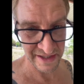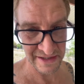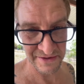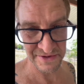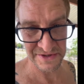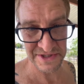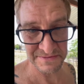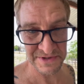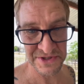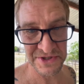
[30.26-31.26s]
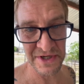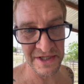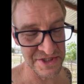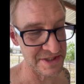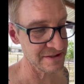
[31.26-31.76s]
They were doing some
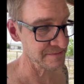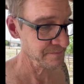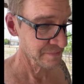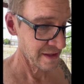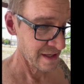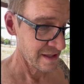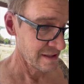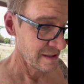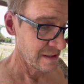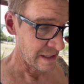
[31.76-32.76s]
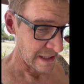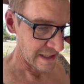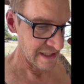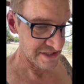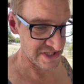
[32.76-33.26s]
construction
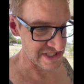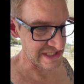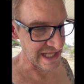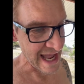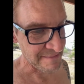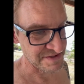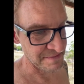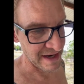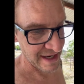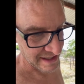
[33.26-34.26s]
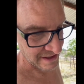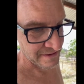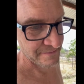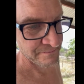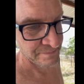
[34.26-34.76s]
and it slapped my
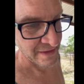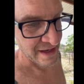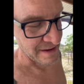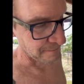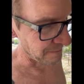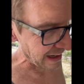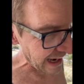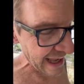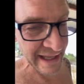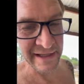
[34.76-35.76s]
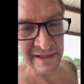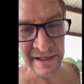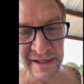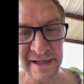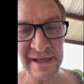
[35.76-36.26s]
bike
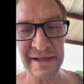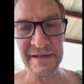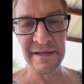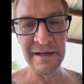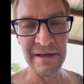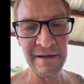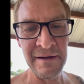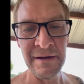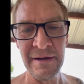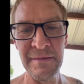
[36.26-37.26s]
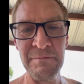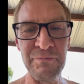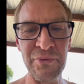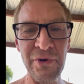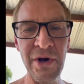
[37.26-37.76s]
and
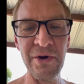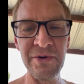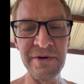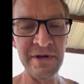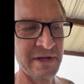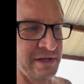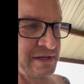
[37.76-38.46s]
broke